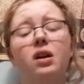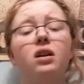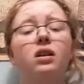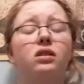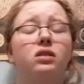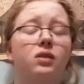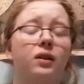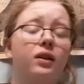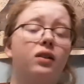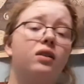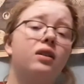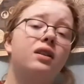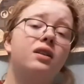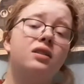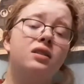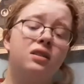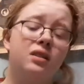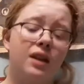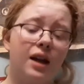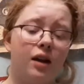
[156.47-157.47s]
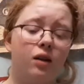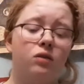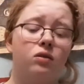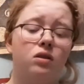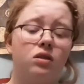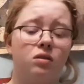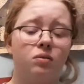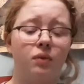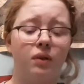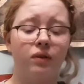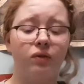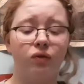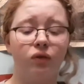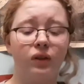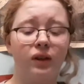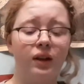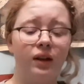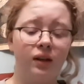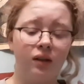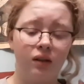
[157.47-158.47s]
so I couldn't douse my
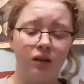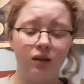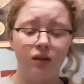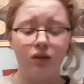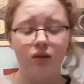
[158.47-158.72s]
freaking